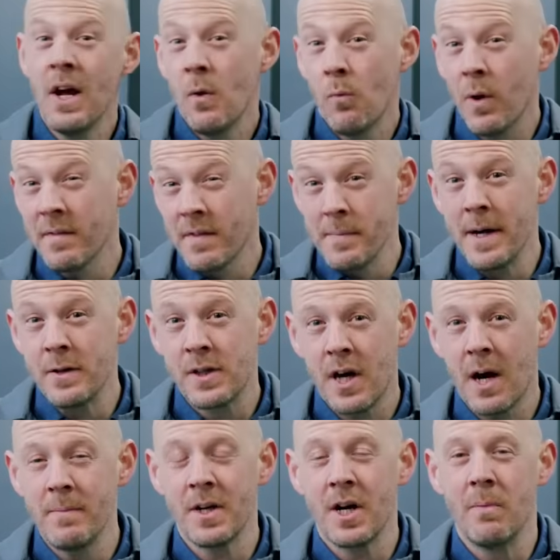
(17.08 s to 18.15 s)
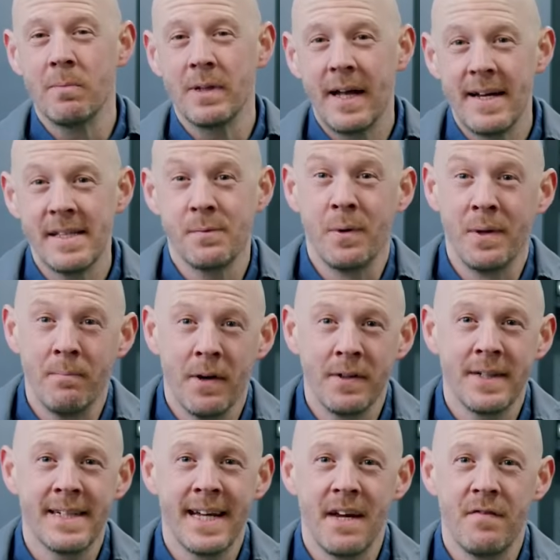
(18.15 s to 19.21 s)
One of the most common complaints with
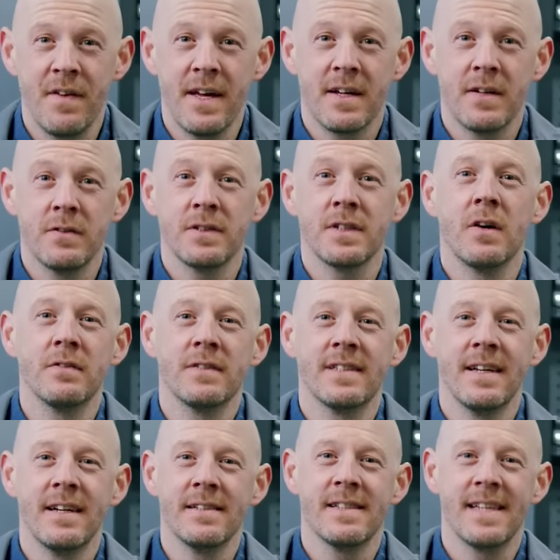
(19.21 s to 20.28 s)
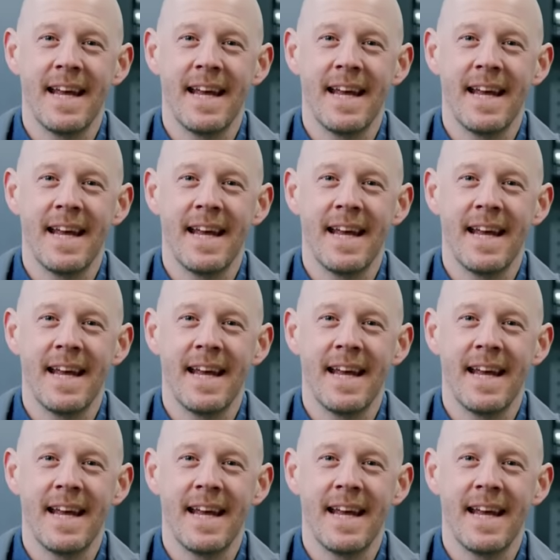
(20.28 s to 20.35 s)
modern day vehicles concerns